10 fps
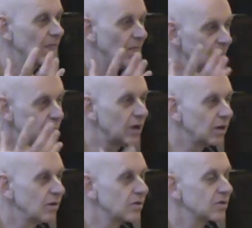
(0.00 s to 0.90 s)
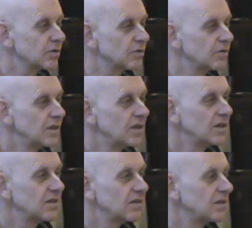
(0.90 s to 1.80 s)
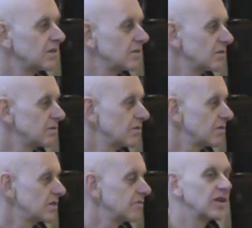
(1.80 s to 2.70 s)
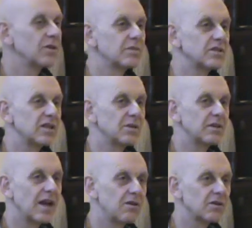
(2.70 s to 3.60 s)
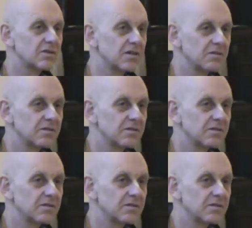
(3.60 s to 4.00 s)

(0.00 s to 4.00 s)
then we can also develop the same character.